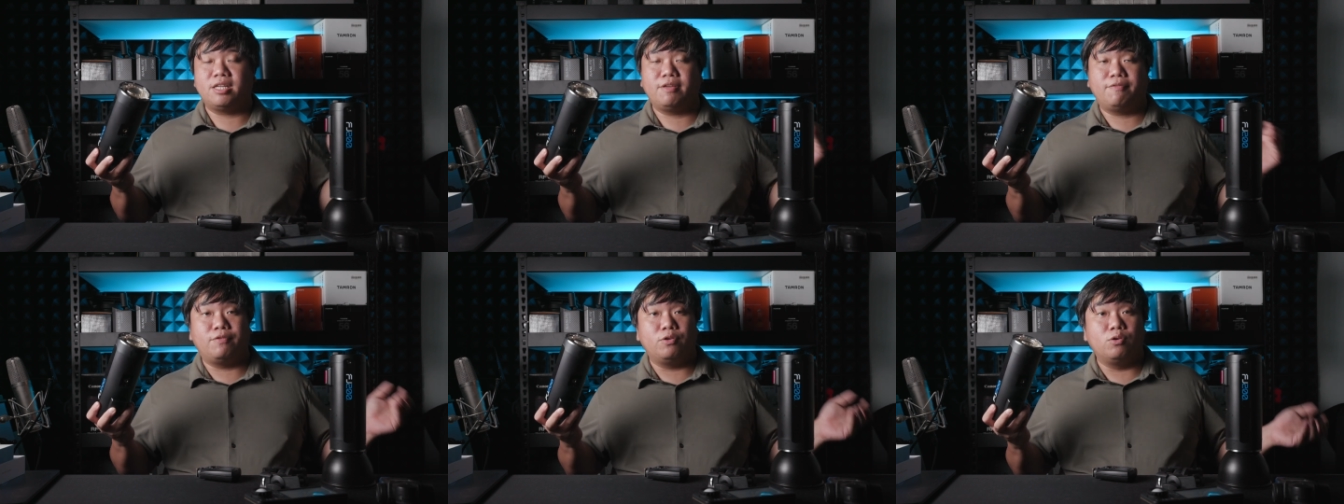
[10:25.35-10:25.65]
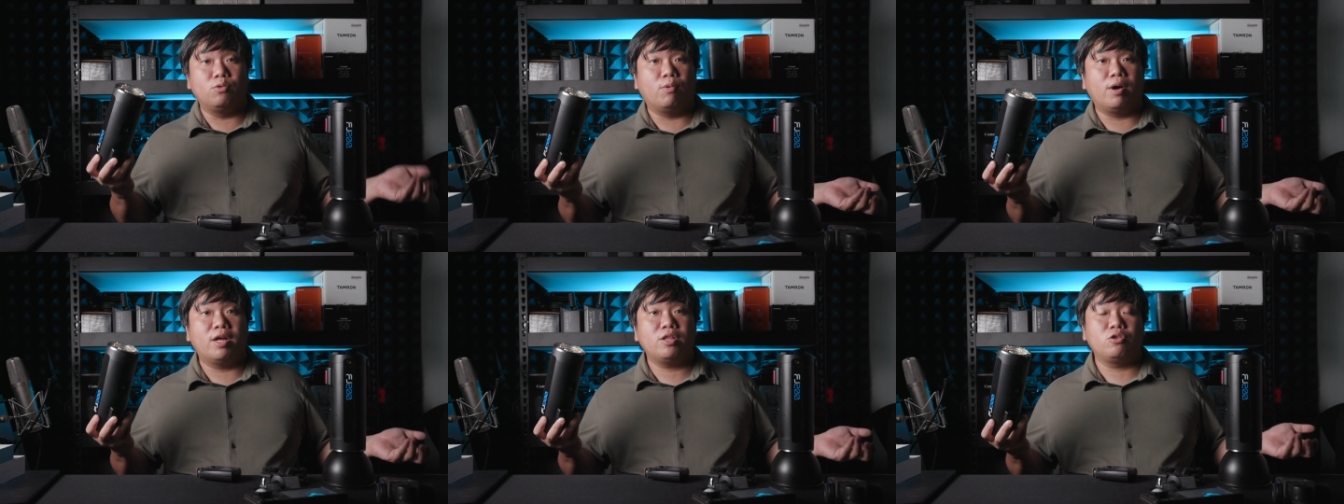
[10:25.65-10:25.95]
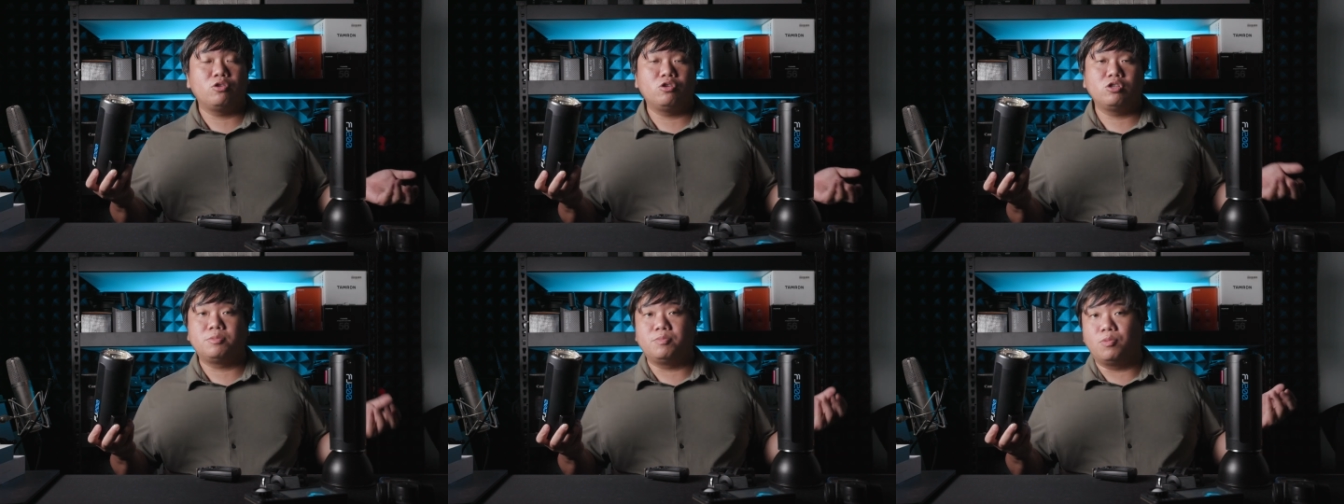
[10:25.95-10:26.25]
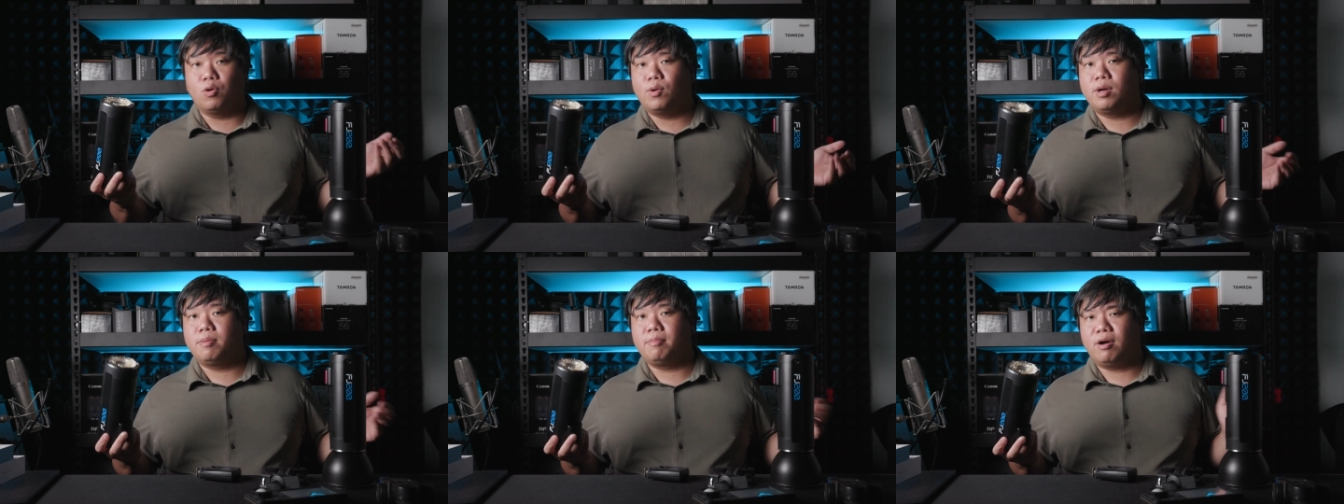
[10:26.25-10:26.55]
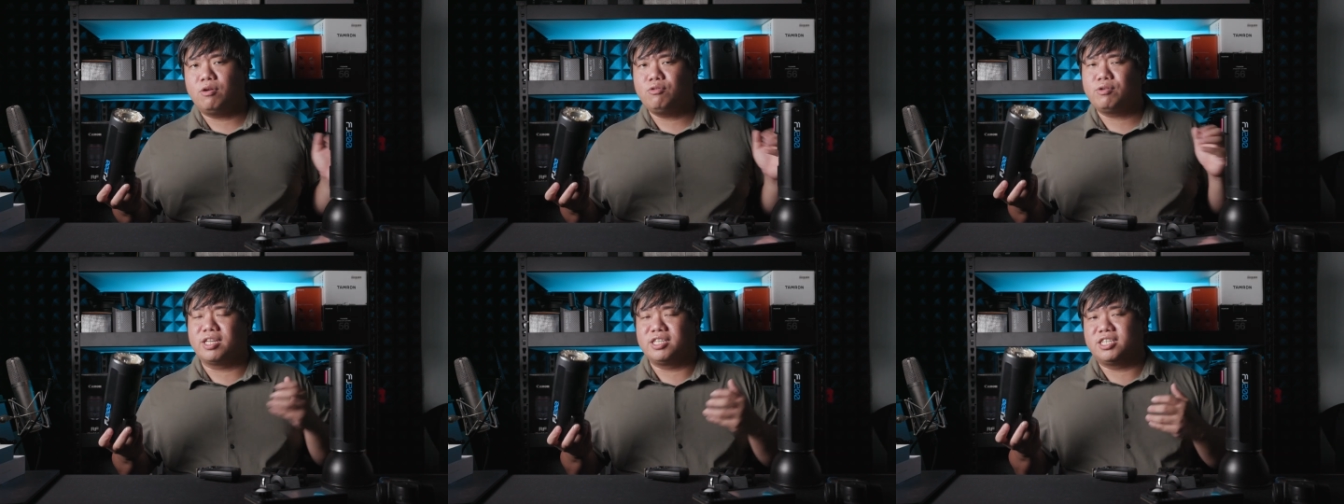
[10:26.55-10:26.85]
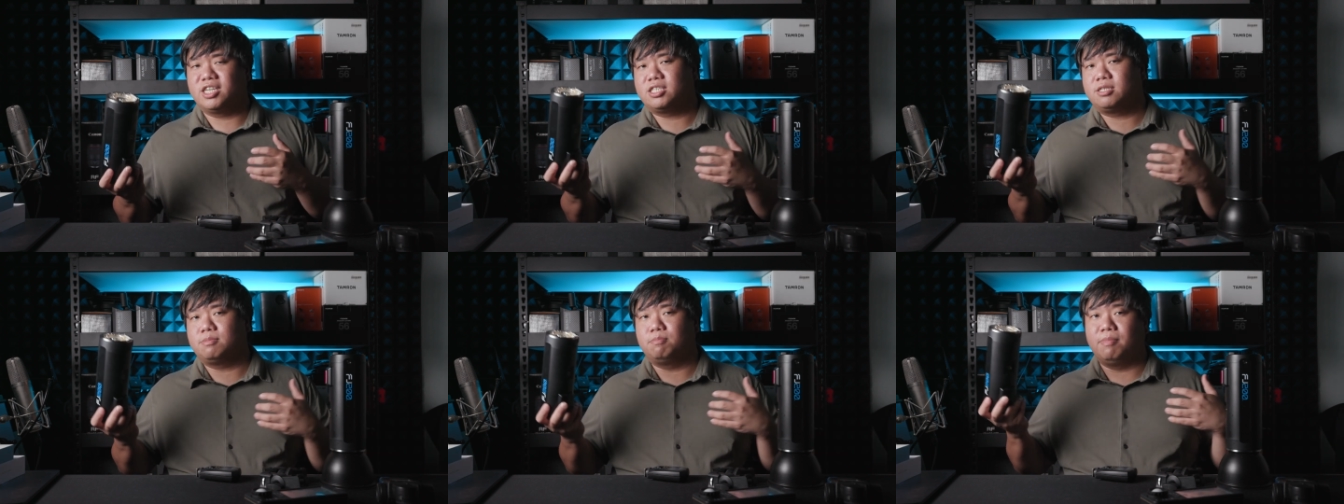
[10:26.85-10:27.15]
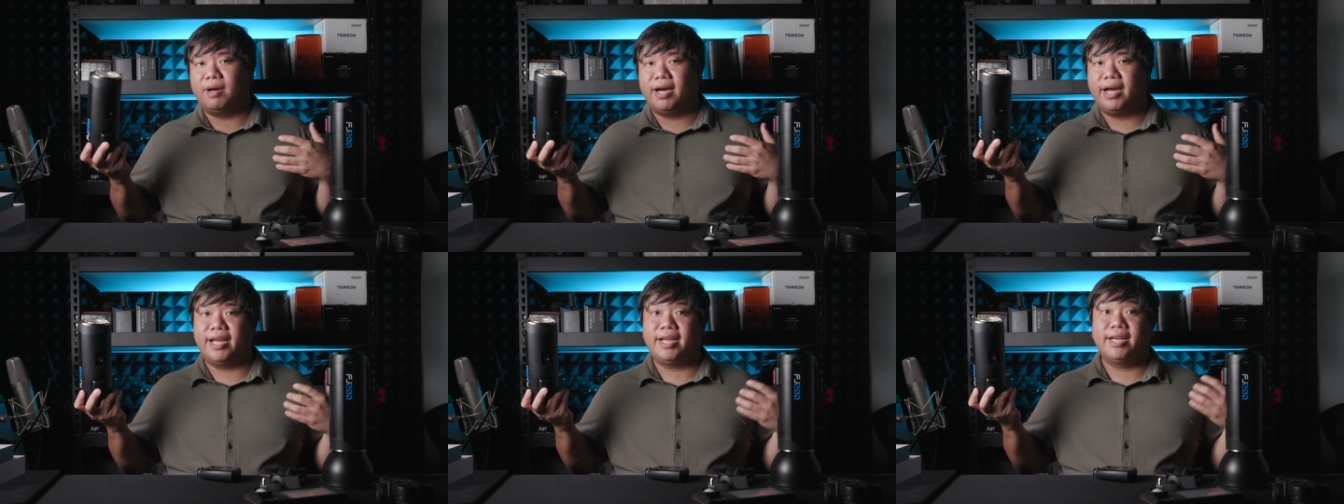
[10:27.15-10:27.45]
if you want to use Bowen mount, you can
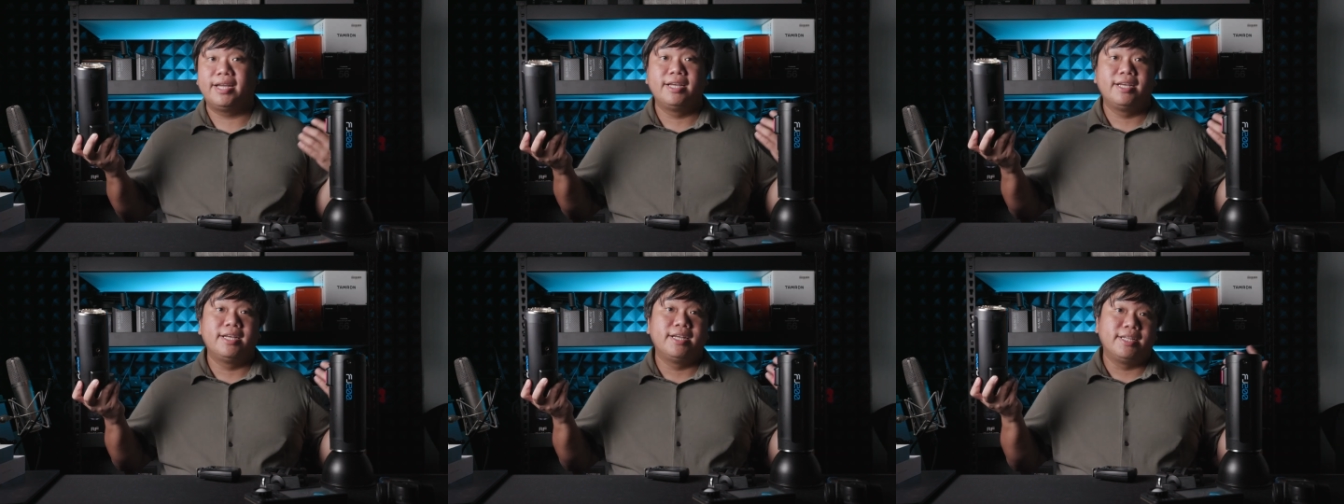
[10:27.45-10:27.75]
just buy